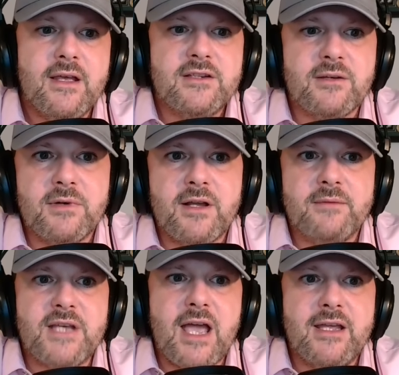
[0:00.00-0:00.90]
Someone
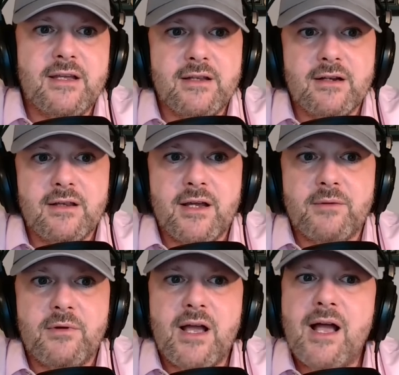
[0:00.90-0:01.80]
comes at you and they're
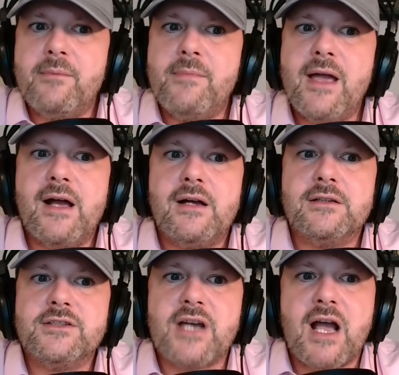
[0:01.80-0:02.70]
like, well, how
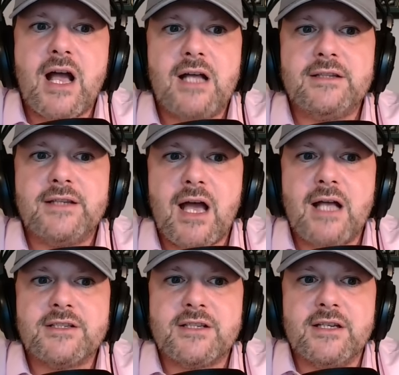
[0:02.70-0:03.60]
about Jahan
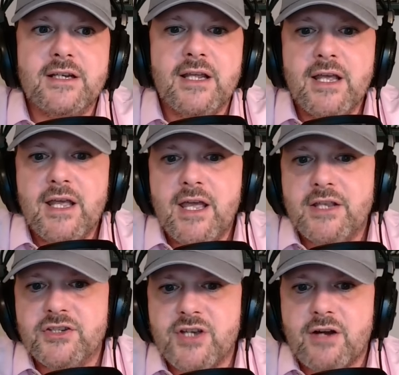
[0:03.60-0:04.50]
Dotson
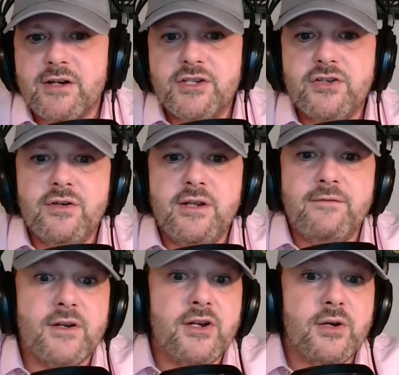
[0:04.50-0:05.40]
and Jerry Jeudy
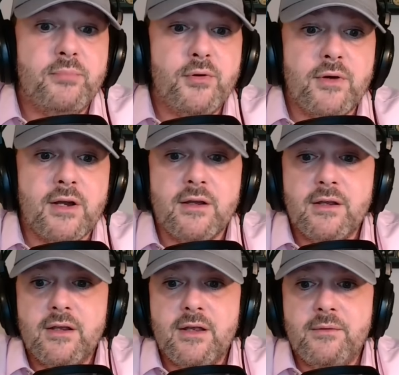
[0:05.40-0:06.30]
for your Puka?
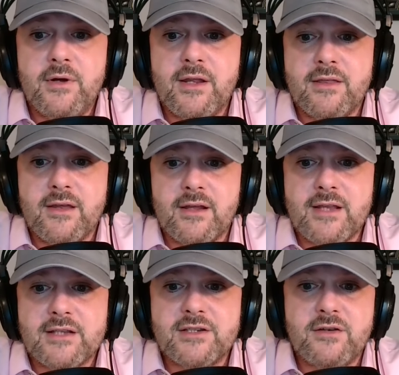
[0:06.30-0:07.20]
What do you think?
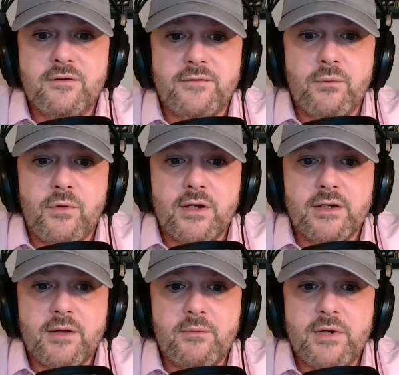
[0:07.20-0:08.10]
That's two for
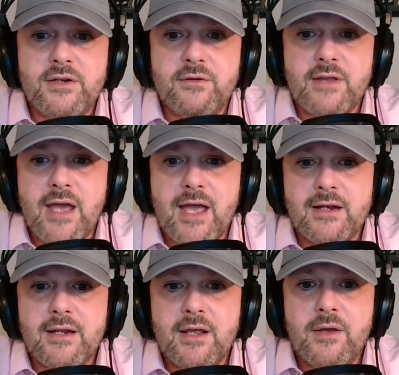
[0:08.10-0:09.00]
one. Can we do that?
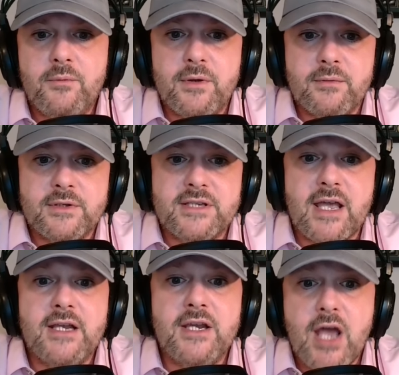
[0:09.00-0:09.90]
We would
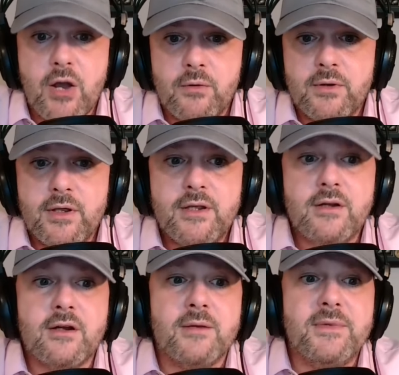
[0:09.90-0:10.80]
say no.
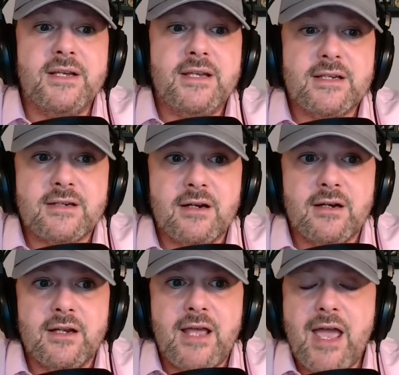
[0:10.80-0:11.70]
You're going to be
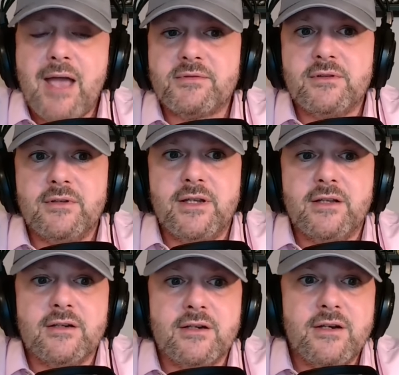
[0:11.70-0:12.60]
discerning. Absolutely,
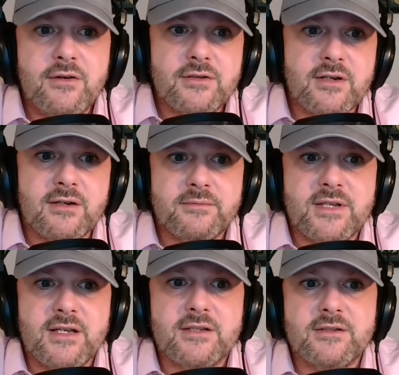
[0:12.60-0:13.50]
under no
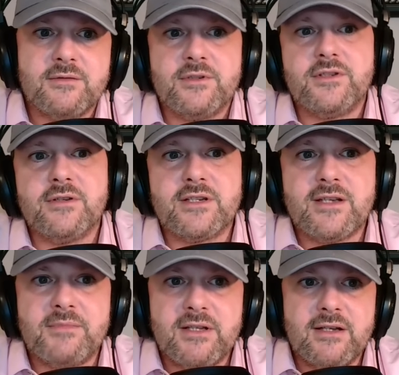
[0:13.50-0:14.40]
circumstances would you
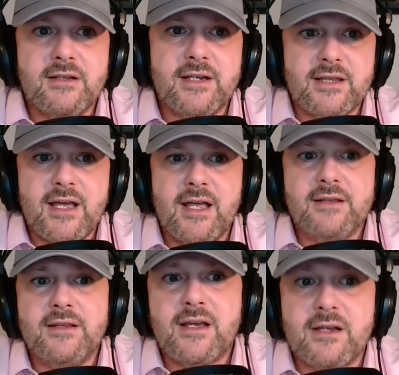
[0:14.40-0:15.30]
accept a deal like that.
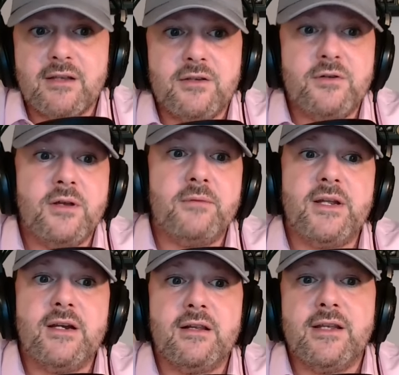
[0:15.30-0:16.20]
That you could
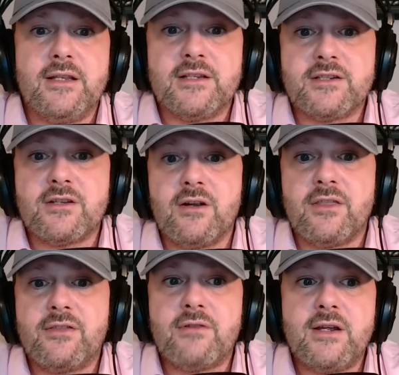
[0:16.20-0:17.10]
be in a league that start
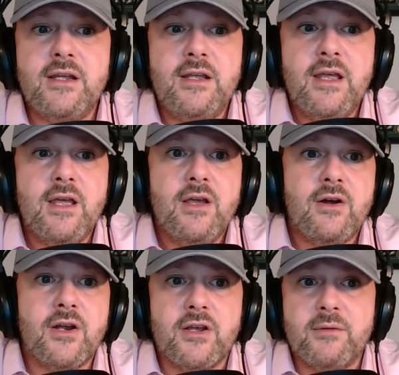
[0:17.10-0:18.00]
three,
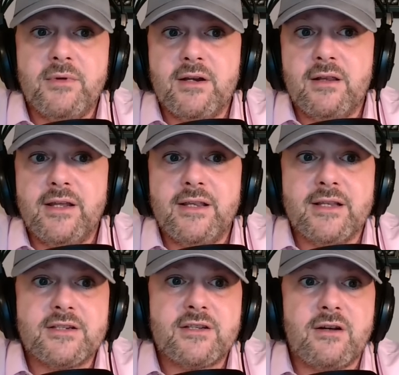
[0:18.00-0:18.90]
or you could be in a league
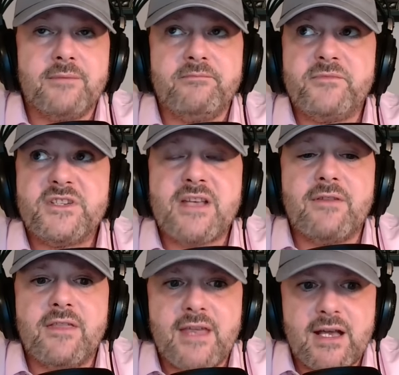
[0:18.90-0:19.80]
that start
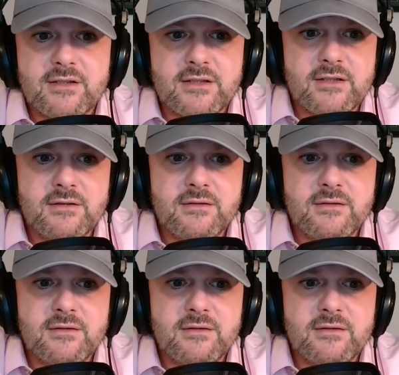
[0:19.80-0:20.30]
7,000.